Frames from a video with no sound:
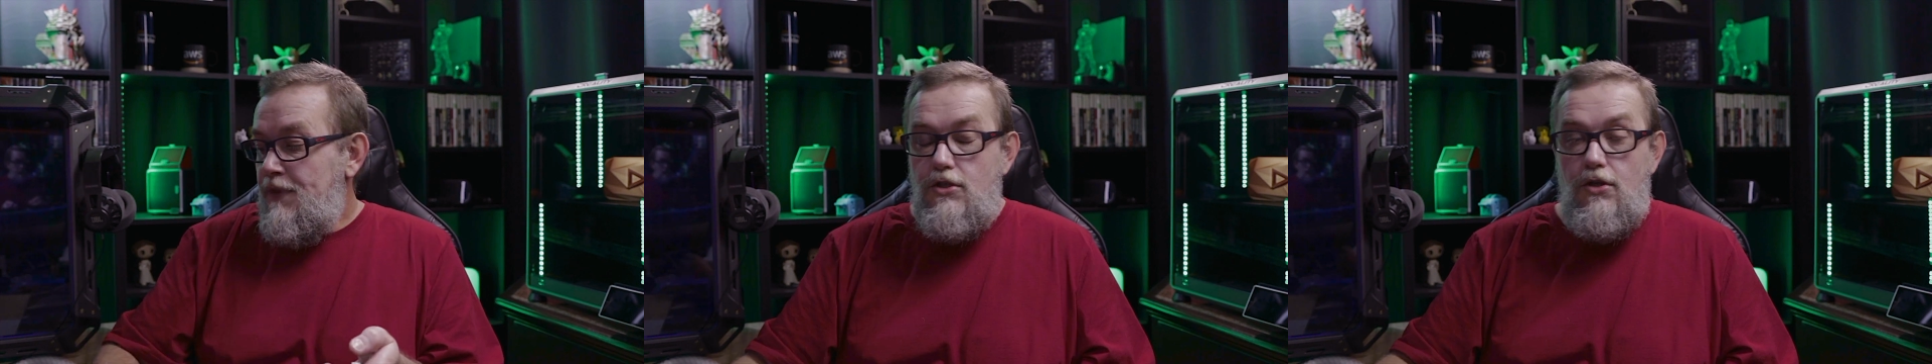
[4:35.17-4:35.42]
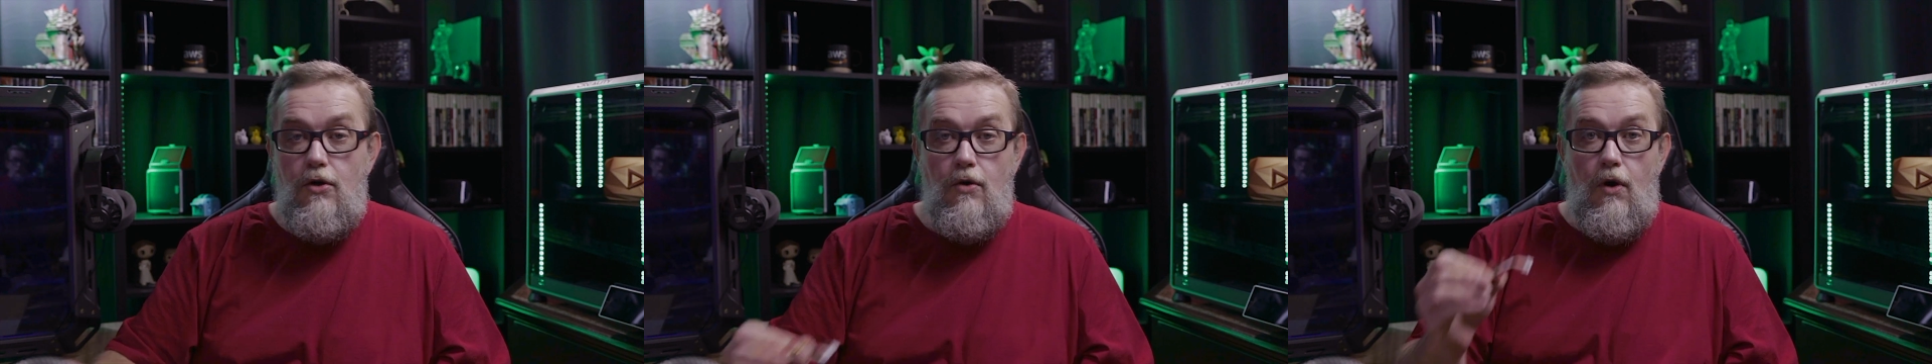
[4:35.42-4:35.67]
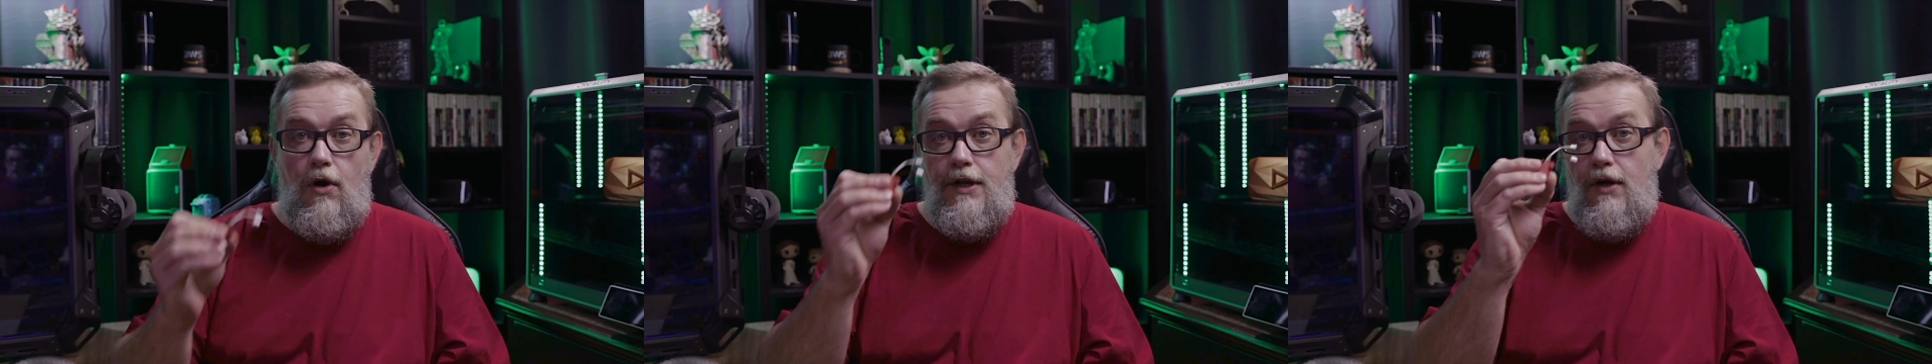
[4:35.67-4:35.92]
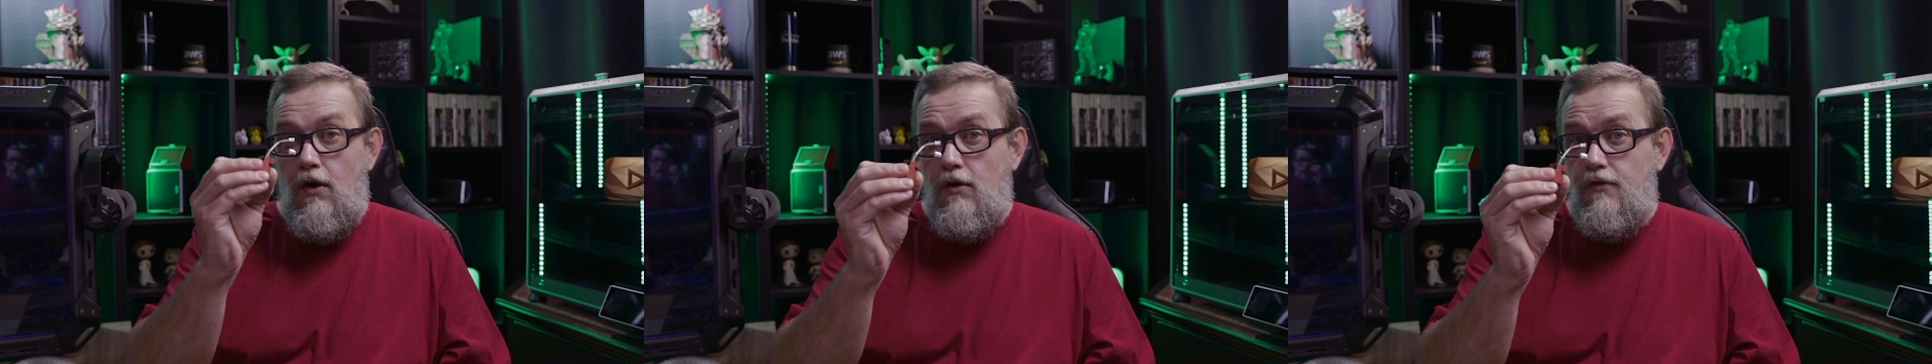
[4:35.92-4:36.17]
So
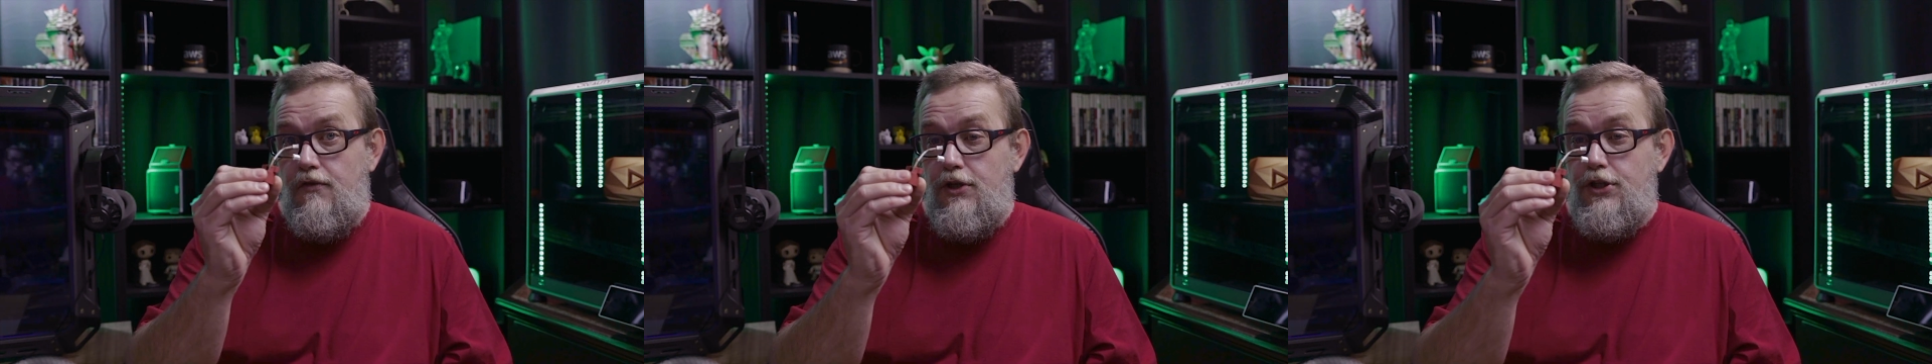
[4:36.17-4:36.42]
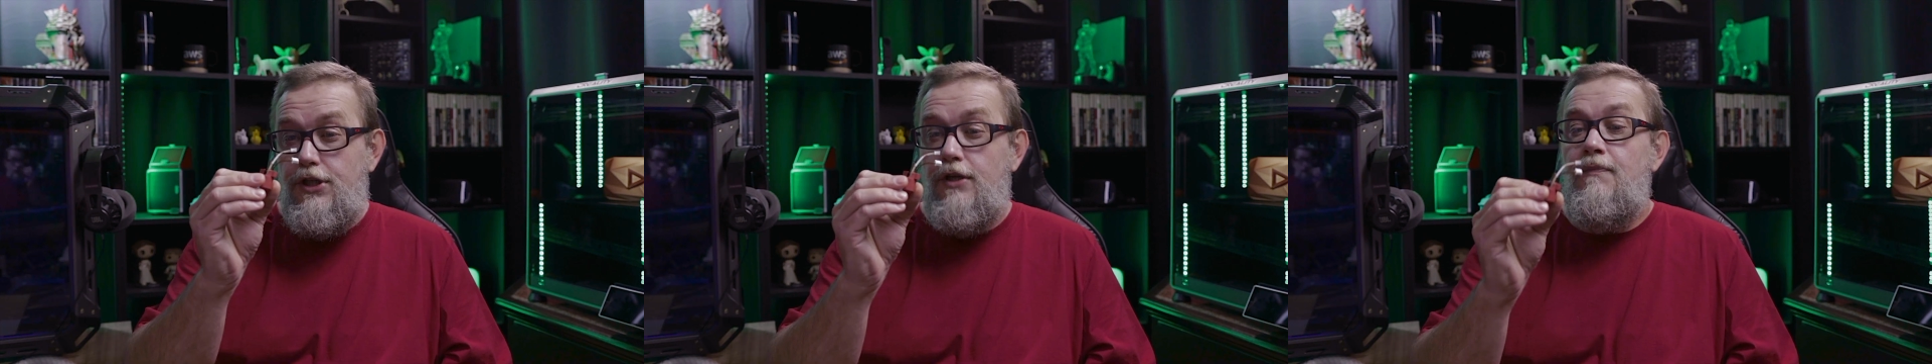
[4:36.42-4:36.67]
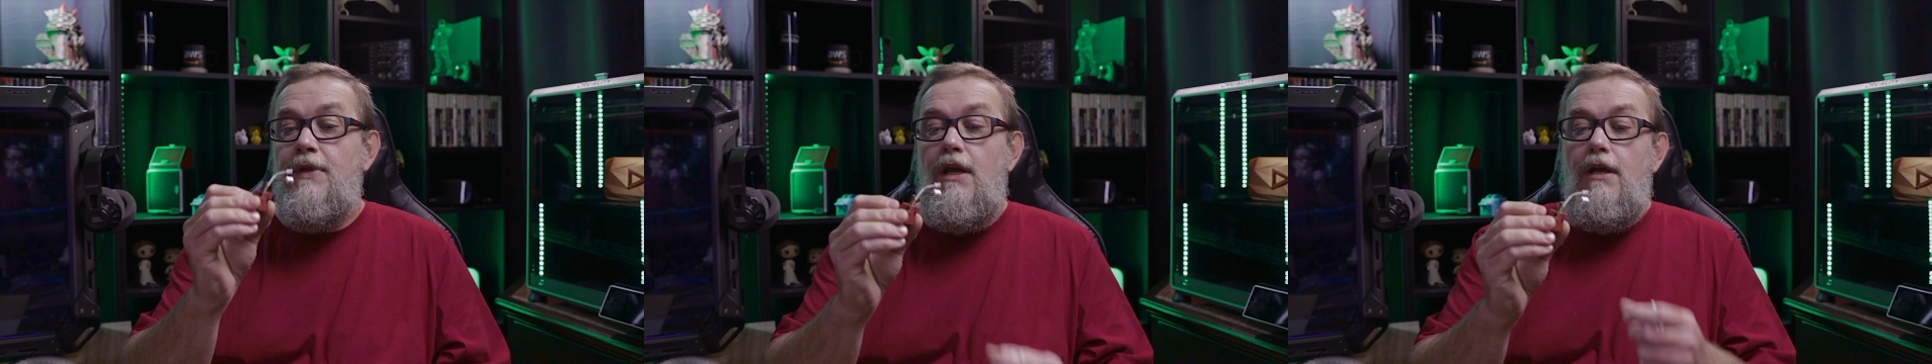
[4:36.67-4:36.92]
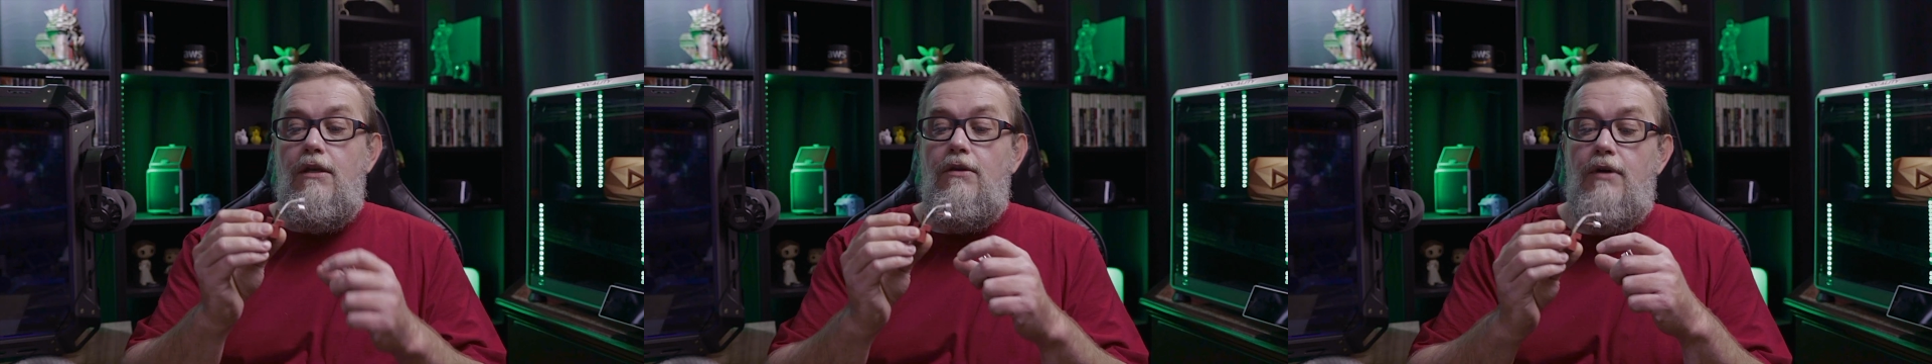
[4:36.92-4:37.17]
on the old version,
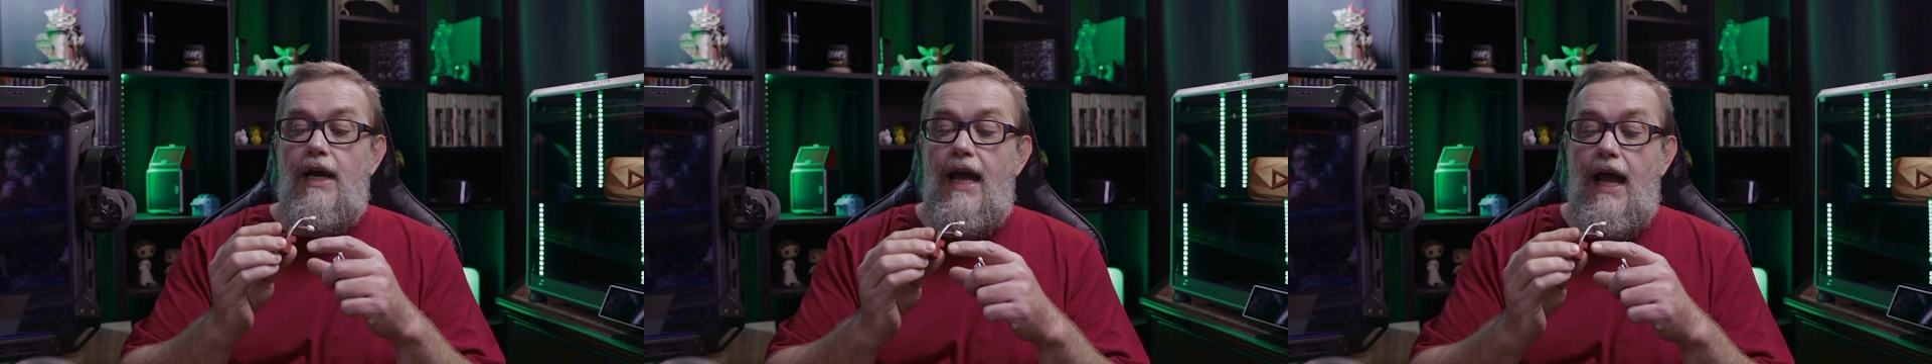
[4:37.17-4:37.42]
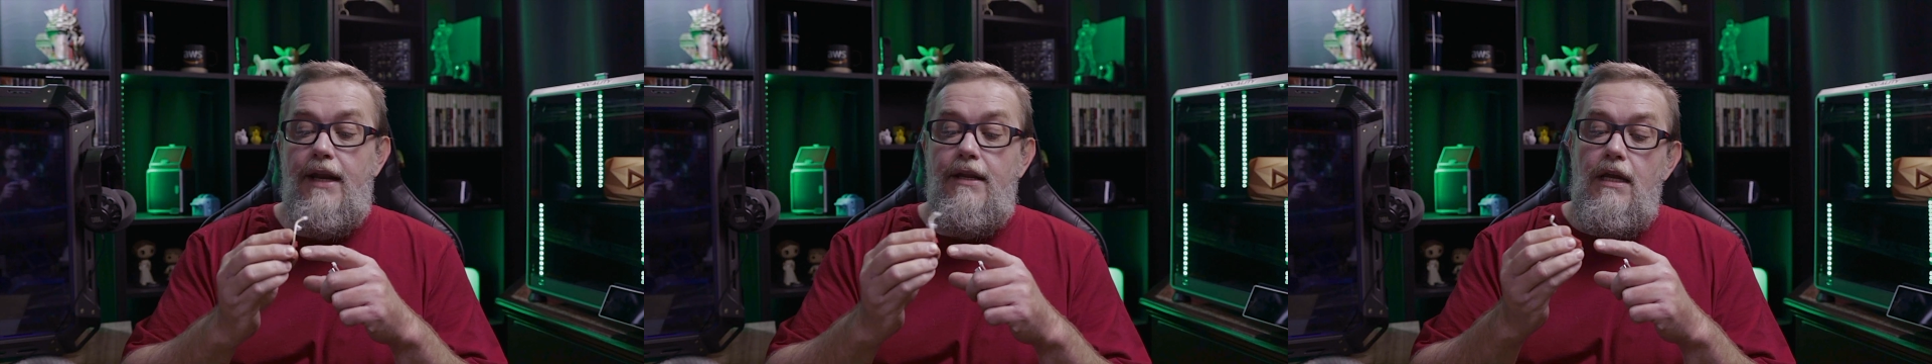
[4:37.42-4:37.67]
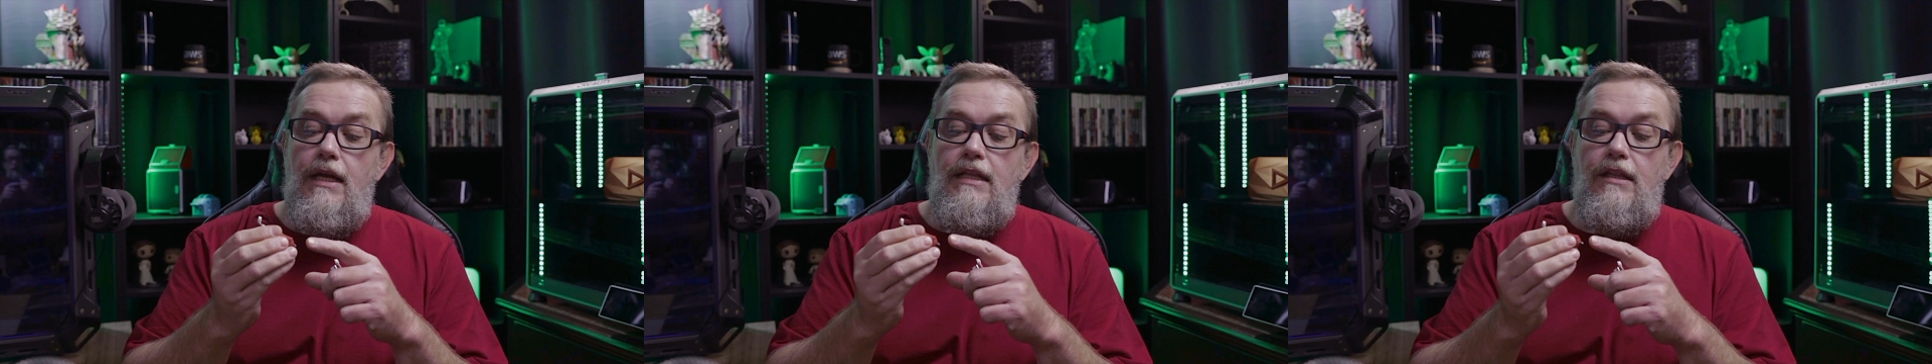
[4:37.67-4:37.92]
you had